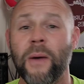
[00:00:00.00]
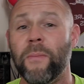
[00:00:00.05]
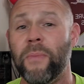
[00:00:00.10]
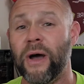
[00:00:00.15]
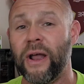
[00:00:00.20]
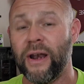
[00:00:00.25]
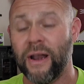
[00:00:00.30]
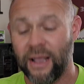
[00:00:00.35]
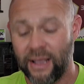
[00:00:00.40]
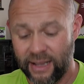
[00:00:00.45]

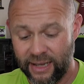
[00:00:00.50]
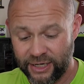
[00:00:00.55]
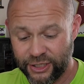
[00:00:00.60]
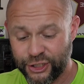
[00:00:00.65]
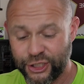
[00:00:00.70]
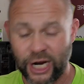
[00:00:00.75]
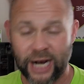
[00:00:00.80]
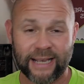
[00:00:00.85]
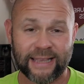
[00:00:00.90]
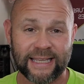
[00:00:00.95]
But
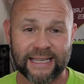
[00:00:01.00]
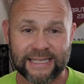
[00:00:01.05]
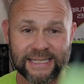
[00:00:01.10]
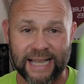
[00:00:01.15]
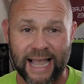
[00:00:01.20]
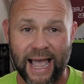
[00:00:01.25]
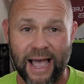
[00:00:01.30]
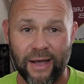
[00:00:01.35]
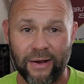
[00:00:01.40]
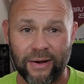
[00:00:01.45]
check
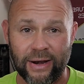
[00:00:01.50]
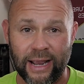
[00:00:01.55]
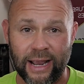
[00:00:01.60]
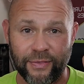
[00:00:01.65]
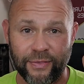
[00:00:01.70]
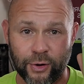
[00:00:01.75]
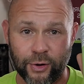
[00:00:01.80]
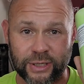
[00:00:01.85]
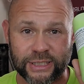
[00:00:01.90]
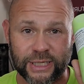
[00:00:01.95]
this out.
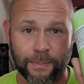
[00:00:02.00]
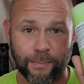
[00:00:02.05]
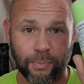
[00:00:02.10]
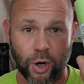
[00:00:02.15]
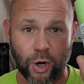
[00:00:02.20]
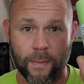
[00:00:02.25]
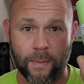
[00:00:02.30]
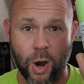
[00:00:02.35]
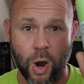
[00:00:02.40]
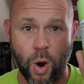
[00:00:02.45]
There is a
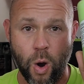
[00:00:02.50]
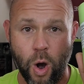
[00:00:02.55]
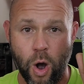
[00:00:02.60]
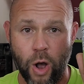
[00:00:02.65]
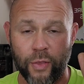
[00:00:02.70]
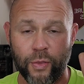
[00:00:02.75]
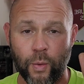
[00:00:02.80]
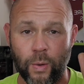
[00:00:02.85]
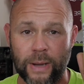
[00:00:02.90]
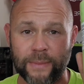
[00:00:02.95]
promo
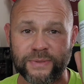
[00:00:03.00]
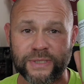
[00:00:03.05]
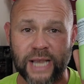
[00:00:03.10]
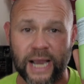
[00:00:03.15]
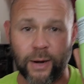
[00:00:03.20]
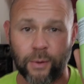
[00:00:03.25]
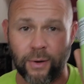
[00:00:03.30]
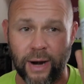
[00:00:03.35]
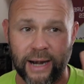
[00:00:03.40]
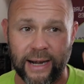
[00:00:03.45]
on the
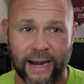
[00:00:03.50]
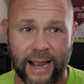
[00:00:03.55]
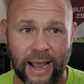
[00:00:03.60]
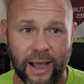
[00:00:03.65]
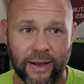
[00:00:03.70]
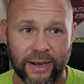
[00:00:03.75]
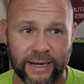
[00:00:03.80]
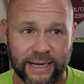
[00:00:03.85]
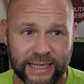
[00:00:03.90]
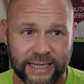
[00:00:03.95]
website right
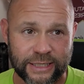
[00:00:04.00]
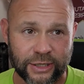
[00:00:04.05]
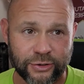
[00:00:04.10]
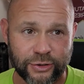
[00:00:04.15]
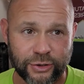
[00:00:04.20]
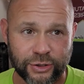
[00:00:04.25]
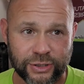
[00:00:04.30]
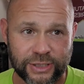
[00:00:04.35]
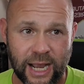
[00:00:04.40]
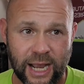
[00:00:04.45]
now at
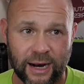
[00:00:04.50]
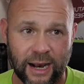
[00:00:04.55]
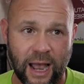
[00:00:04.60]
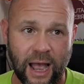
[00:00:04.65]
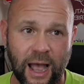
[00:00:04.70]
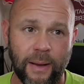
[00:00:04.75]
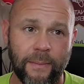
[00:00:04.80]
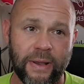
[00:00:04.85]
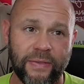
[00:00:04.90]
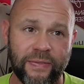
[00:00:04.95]

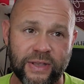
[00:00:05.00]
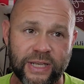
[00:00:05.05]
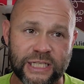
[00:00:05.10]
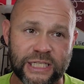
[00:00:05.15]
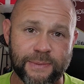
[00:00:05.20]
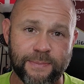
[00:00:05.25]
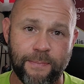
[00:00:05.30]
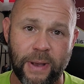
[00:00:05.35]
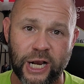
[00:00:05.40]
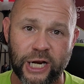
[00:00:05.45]
detailjuice.com in the
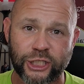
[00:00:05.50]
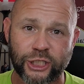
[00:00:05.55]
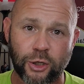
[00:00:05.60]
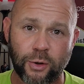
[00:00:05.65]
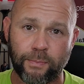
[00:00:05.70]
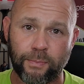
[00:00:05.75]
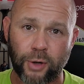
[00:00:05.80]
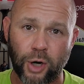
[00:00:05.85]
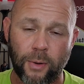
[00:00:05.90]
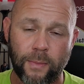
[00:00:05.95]

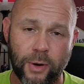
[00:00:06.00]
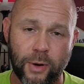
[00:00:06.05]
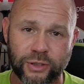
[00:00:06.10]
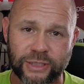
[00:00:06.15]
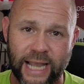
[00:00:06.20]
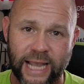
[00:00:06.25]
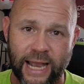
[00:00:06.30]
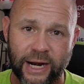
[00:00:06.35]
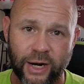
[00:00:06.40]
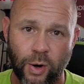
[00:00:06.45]
special
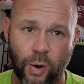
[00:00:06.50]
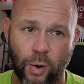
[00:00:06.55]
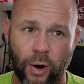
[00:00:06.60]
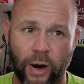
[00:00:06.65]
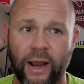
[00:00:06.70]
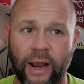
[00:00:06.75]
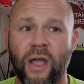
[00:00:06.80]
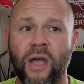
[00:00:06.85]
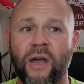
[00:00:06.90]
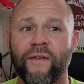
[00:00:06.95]
promos
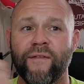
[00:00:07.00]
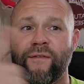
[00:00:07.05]
category